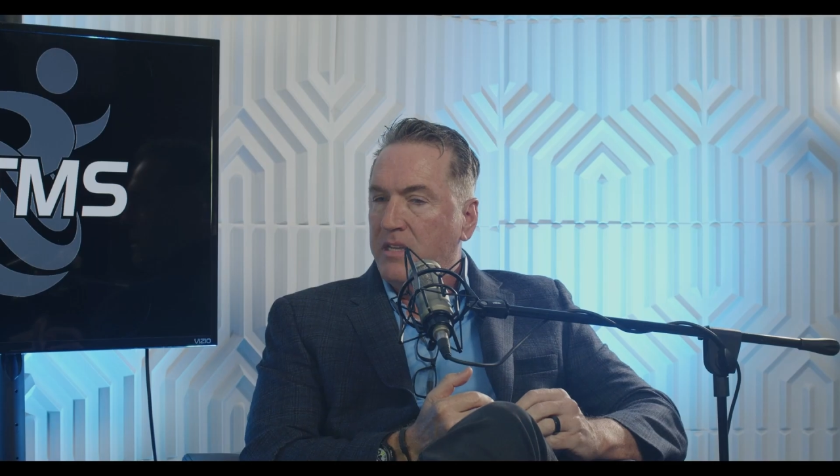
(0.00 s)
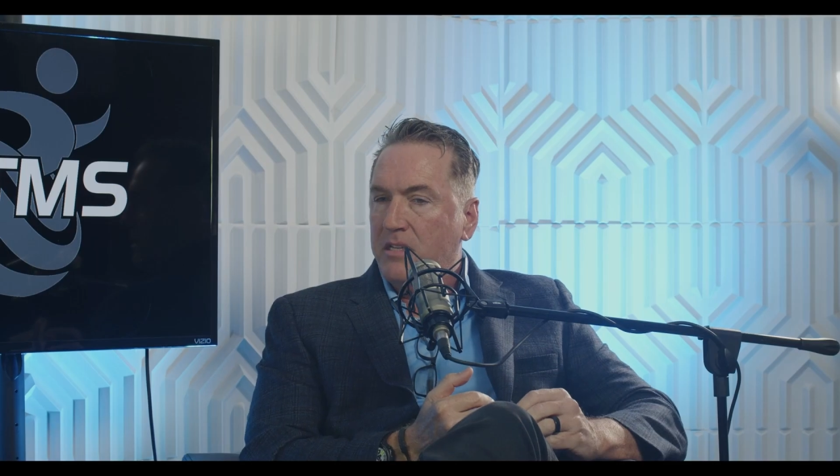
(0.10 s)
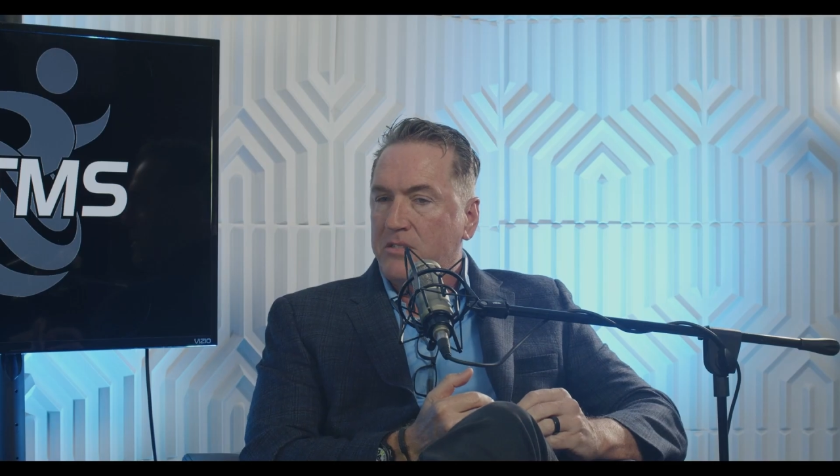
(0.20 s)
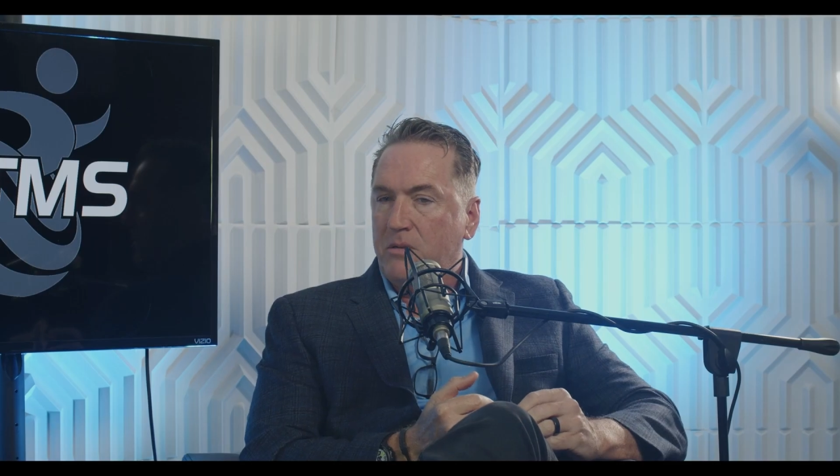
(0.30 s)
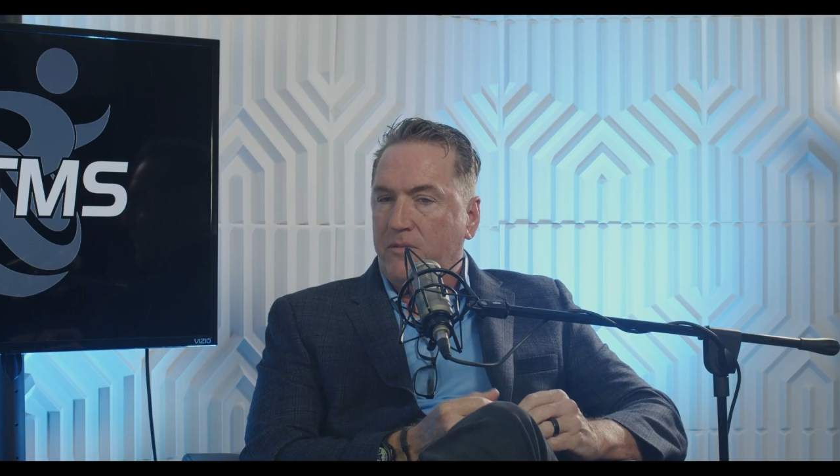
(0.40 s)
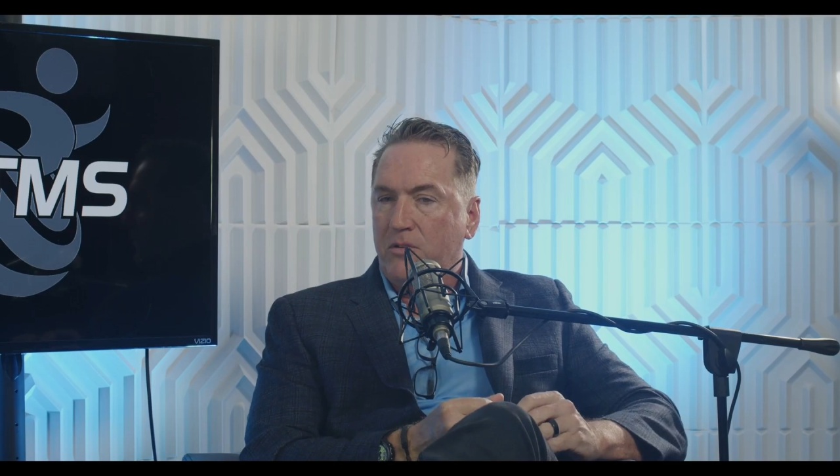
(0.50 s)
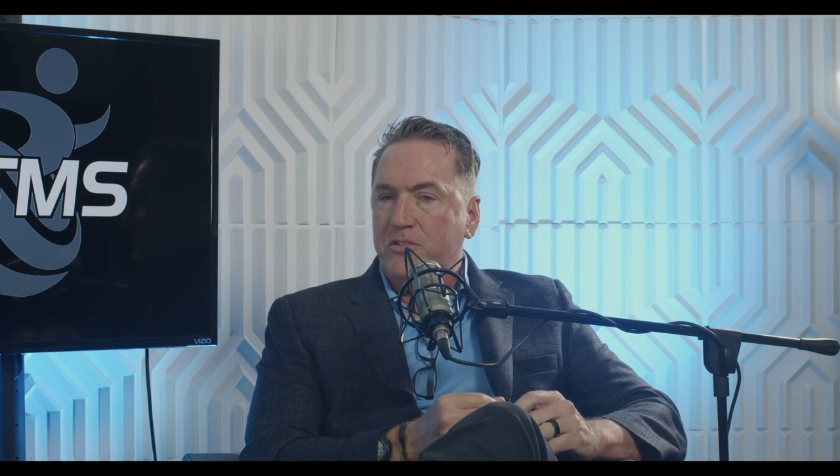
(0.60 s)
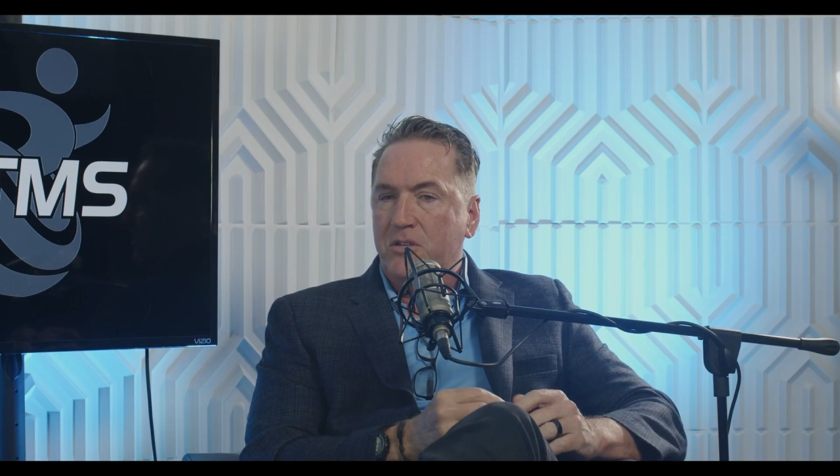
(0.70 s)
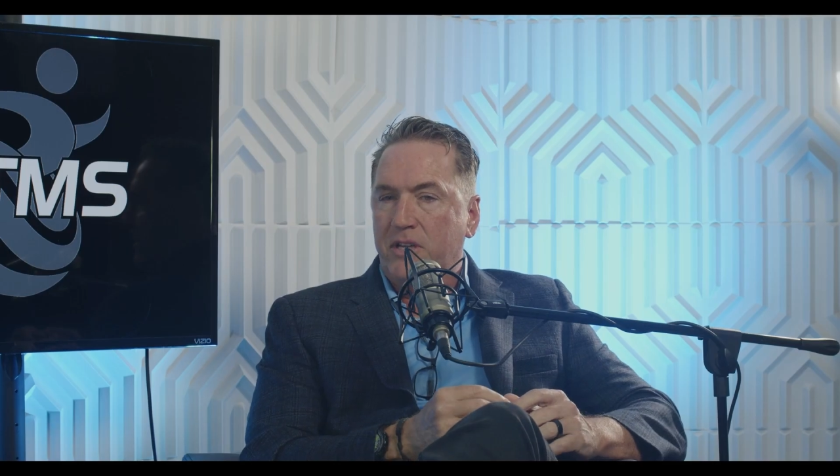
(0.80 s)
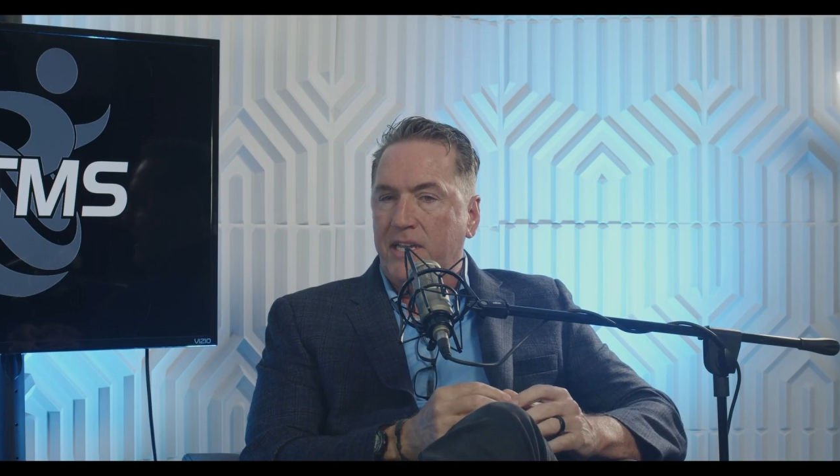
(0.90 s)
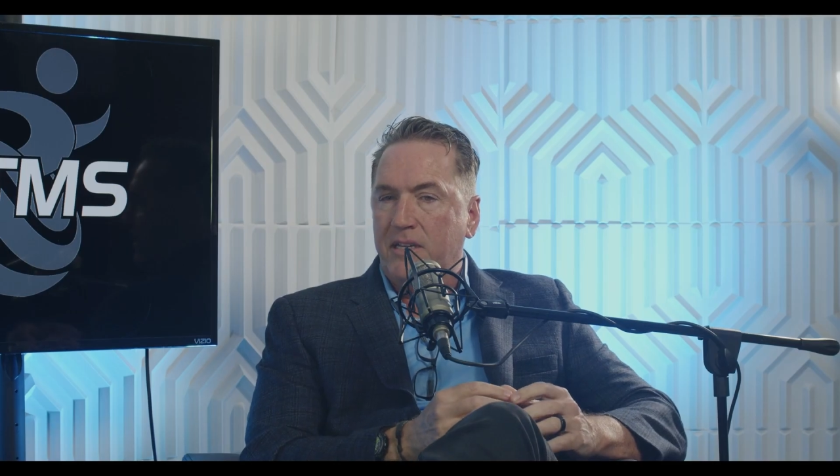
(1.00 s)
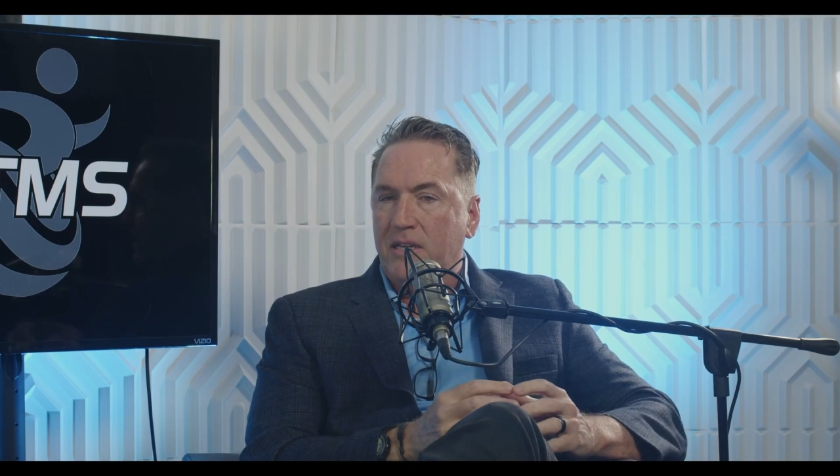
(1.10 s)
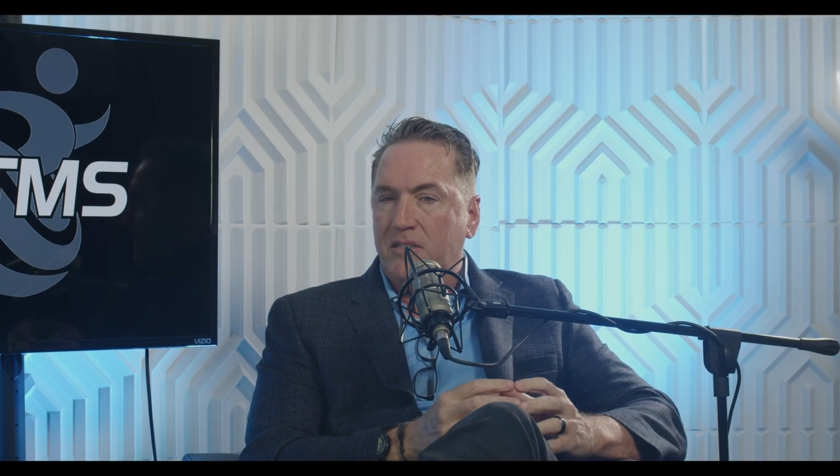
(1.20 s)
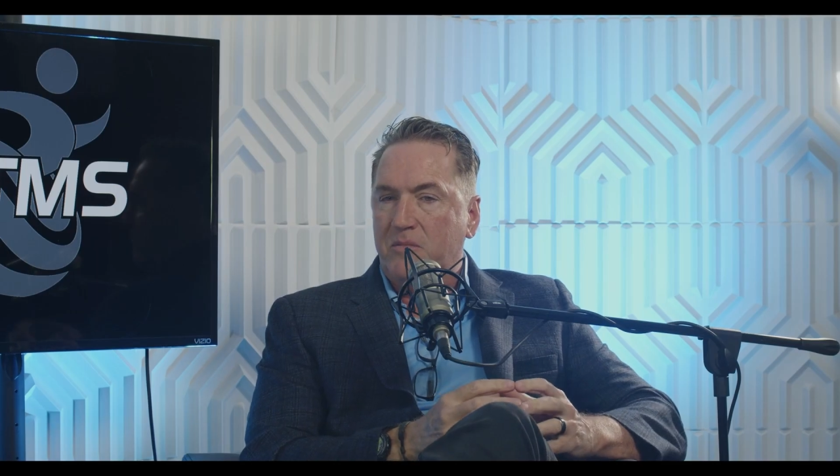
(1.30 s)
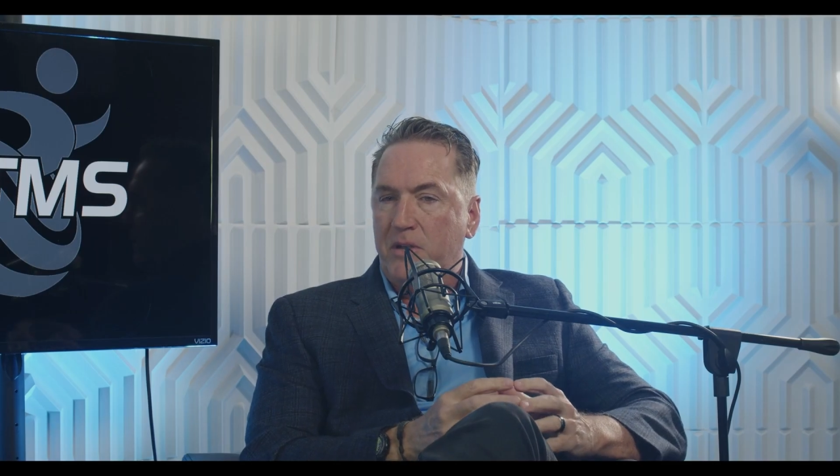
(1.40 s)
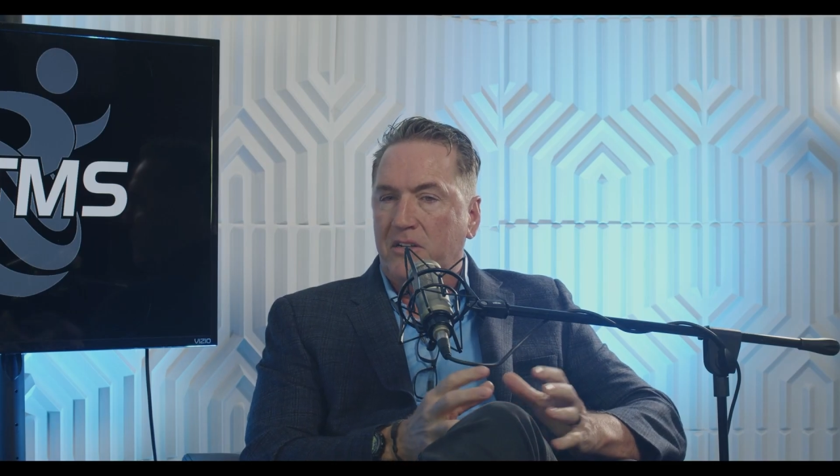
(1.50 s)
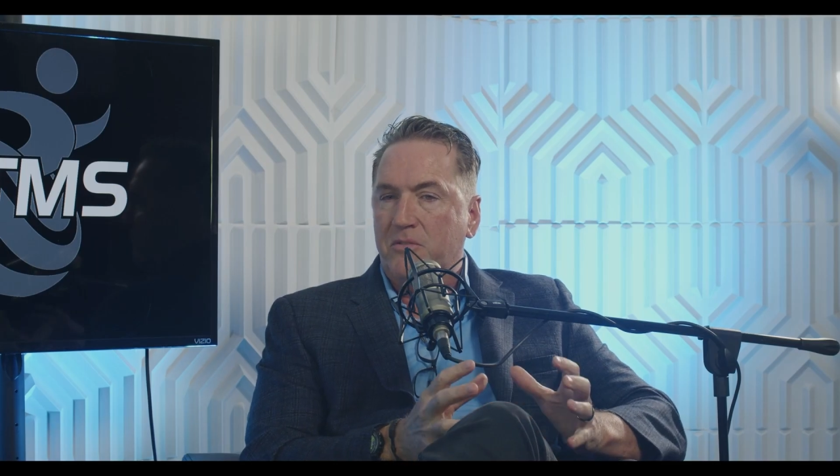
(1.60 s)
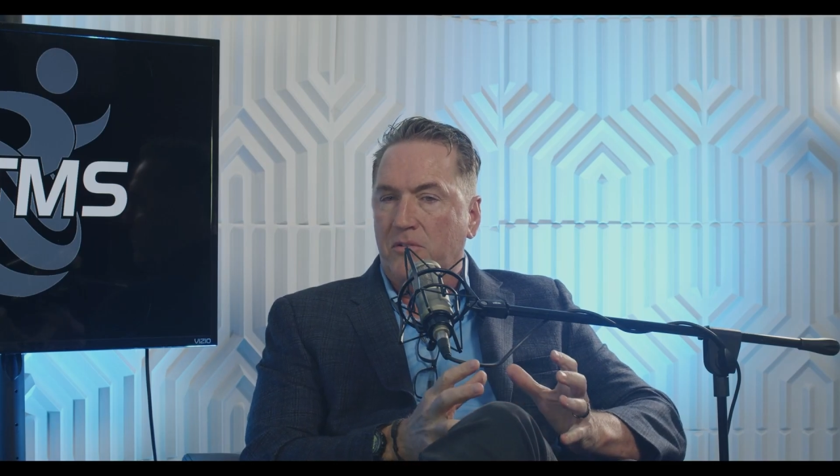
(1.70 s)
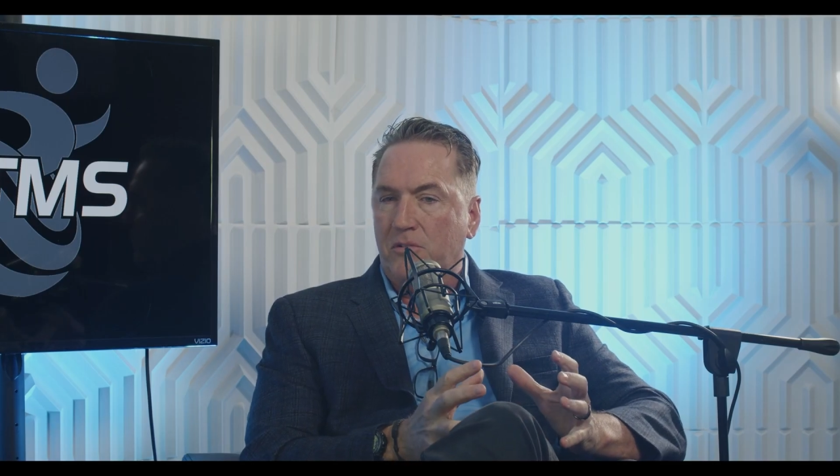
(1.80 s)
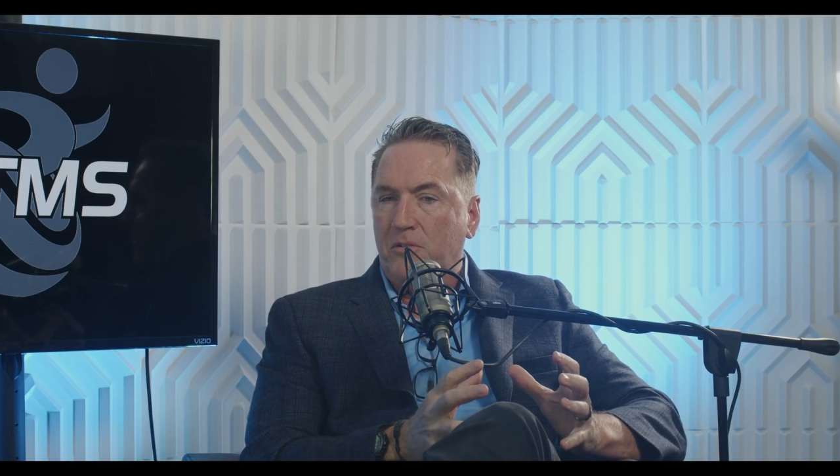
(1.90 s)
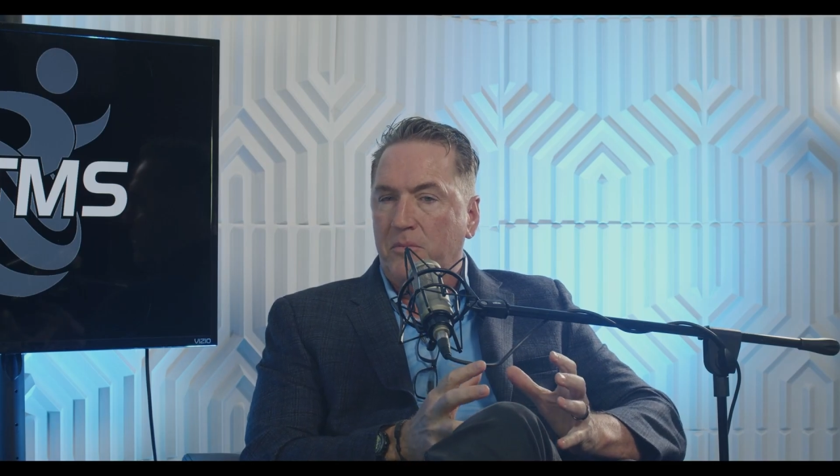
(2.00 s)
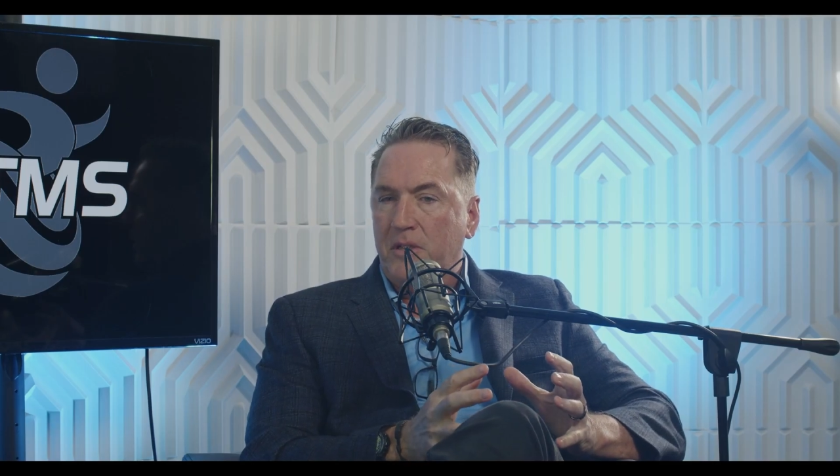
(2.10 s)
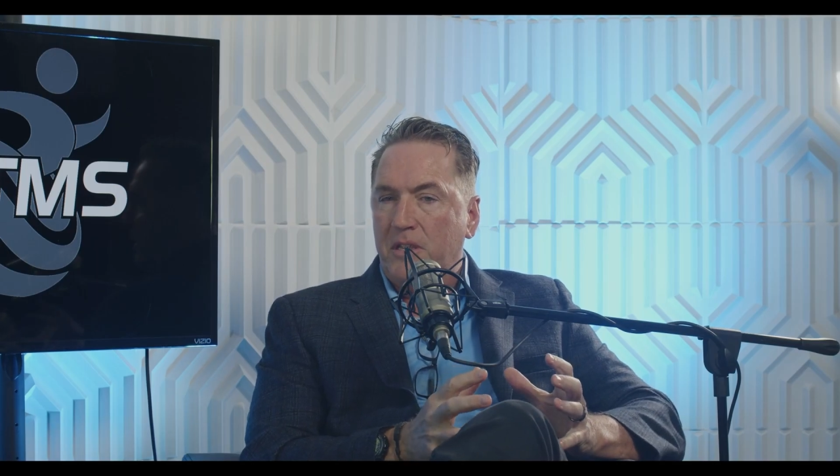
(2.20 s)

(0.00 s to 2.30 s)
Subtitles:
So we first do a spectral